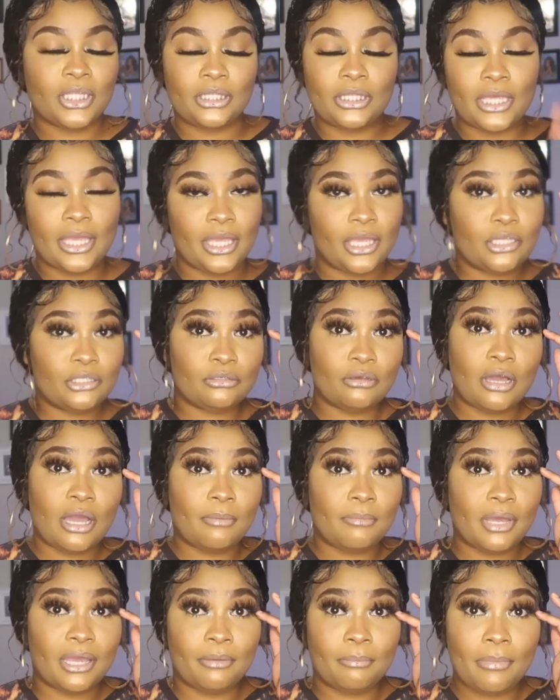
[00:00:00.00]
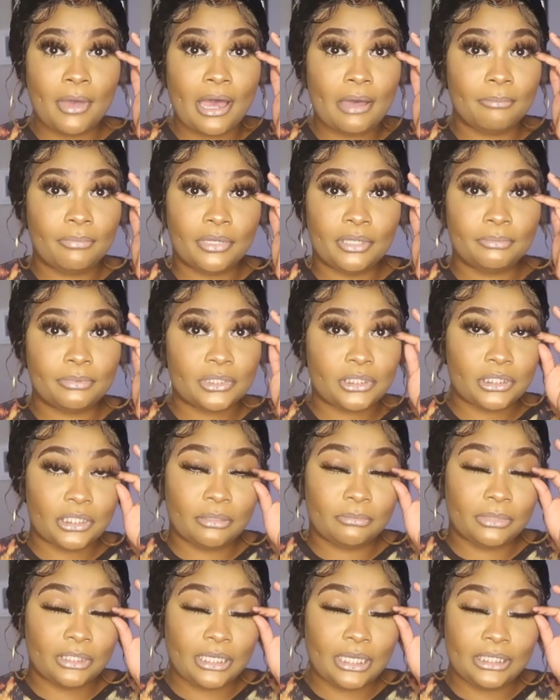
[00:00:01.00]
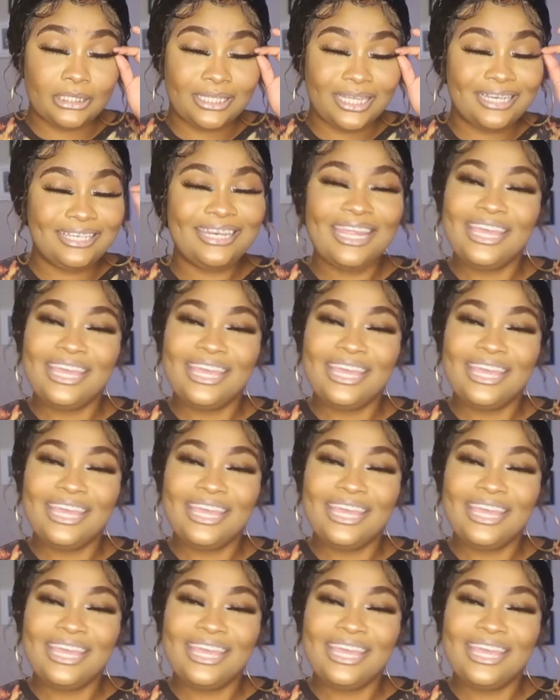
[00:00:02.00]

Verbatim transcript: things, or I might pop up or something like that.